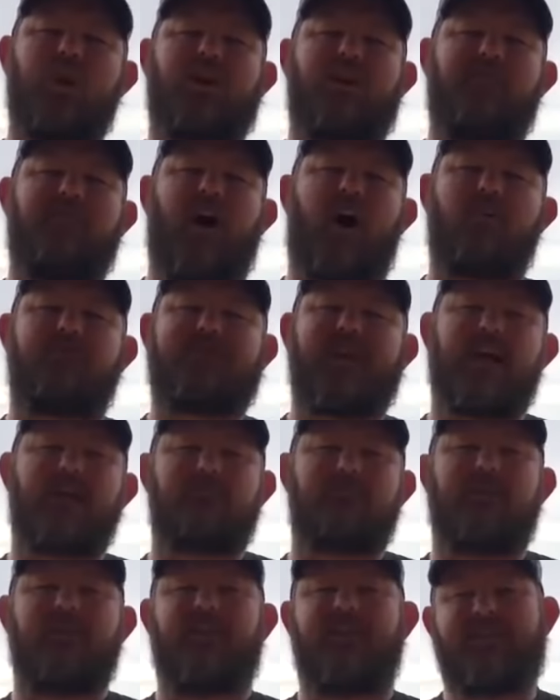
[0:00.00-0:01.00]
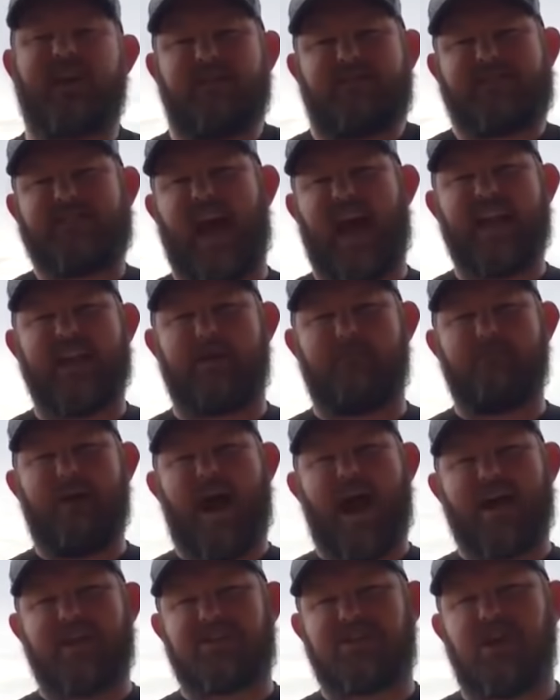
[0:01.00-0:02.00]
week, Evolve tells me that they've signed a
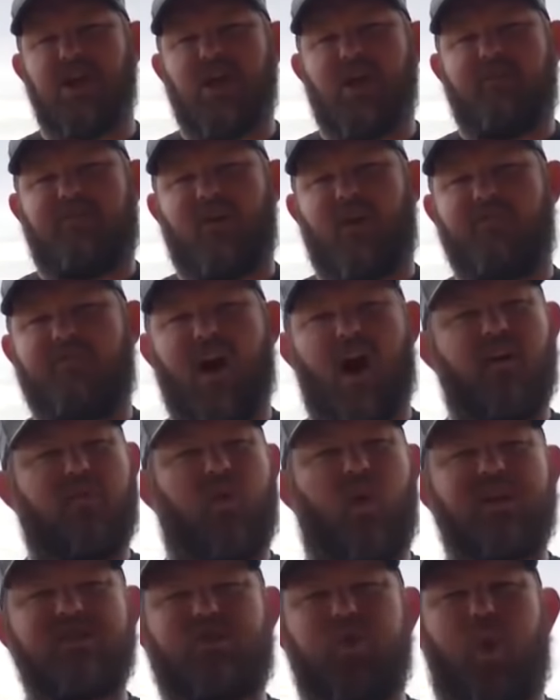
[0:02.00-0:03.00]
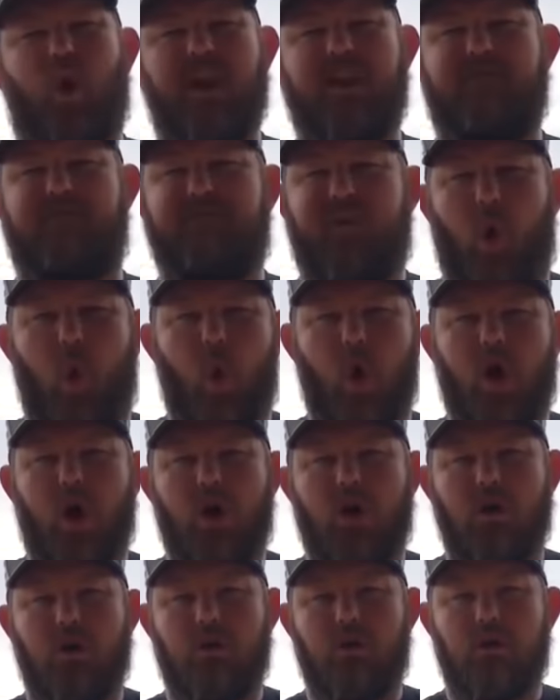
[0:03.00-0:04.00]
match for Evolve 124,
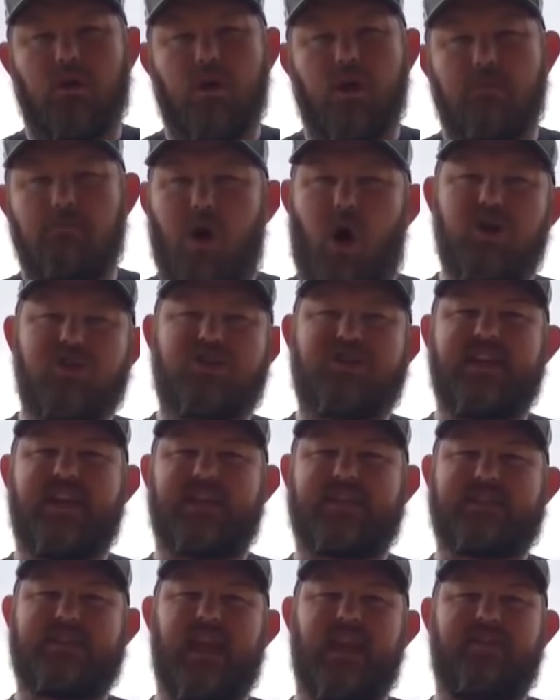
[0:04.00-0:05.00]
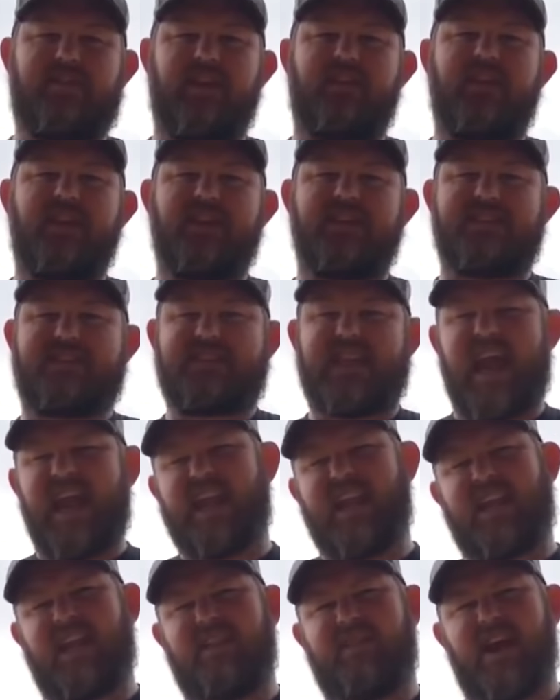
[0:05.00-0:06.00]
March 16th, in the
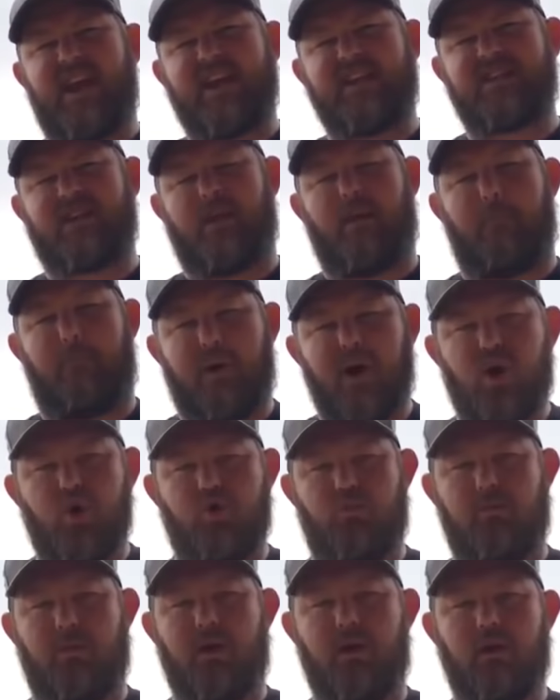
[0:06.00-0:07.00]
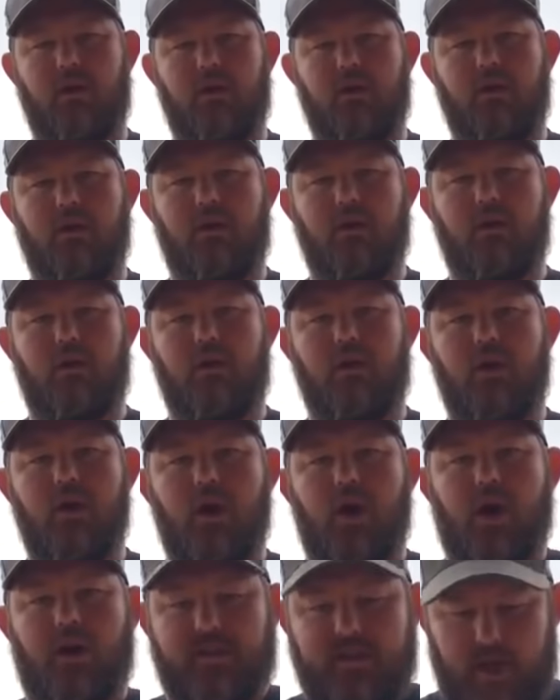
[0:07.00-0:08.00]
insanity that is La Boom.
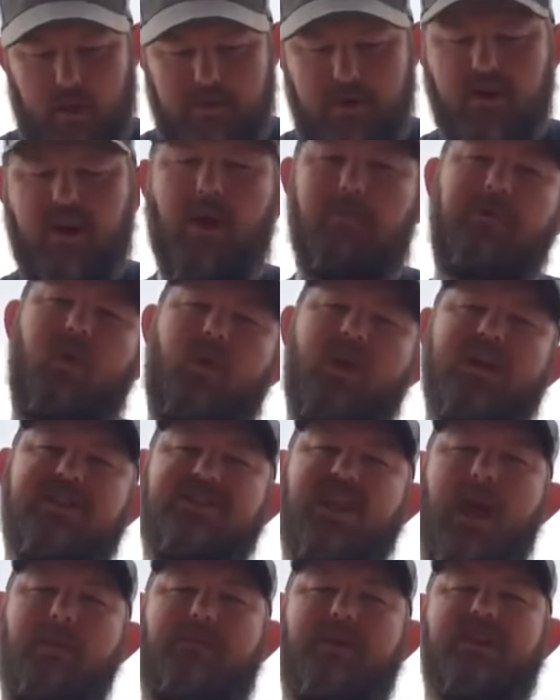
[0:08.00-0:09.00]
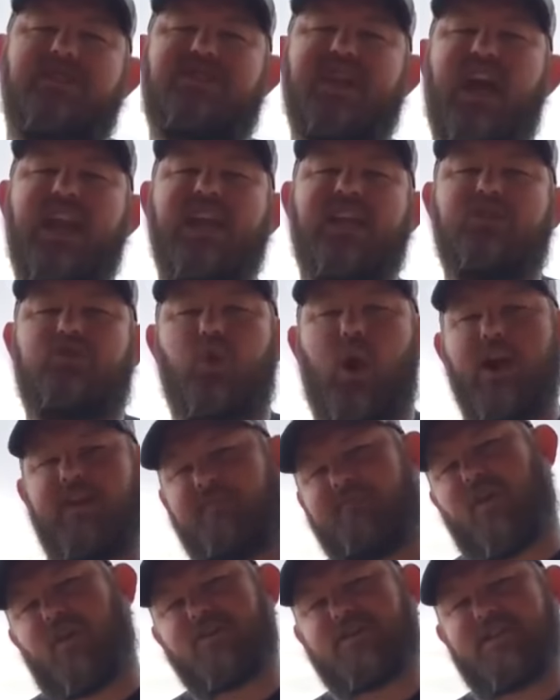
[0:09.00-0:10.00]
WWN champion JD Drake
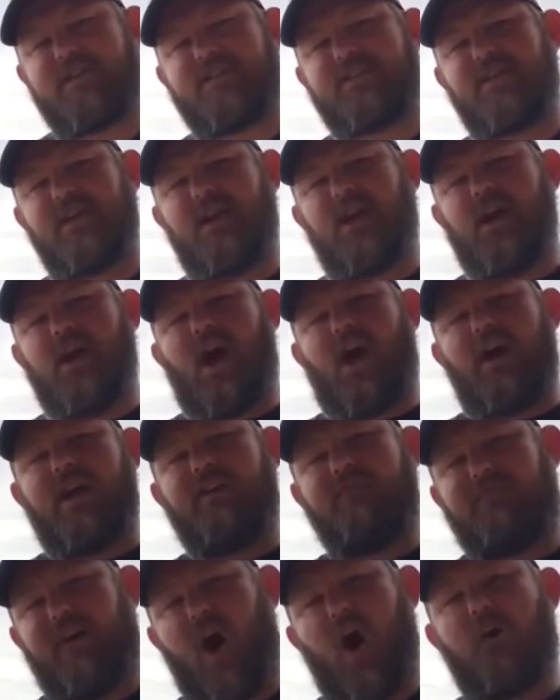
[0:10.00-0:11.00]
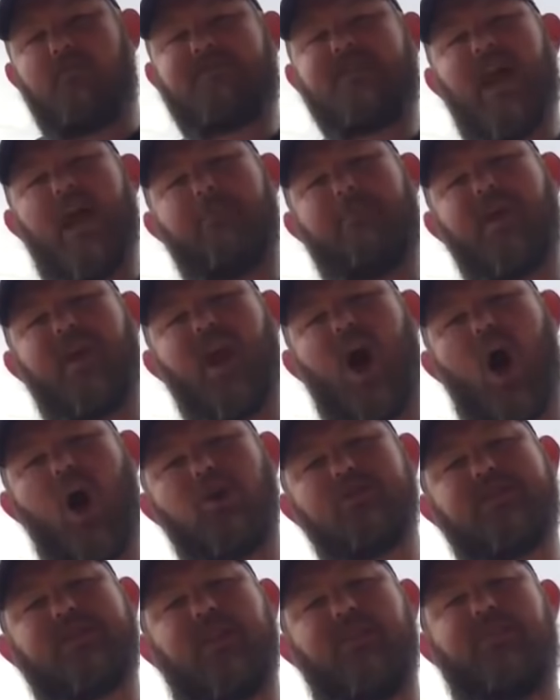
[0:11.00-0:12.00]
versus Evolve champion
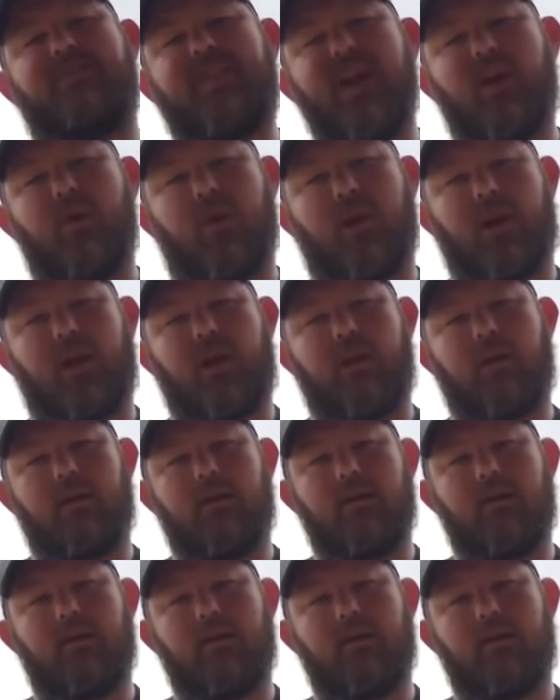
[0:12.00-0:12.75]
Austin Theory.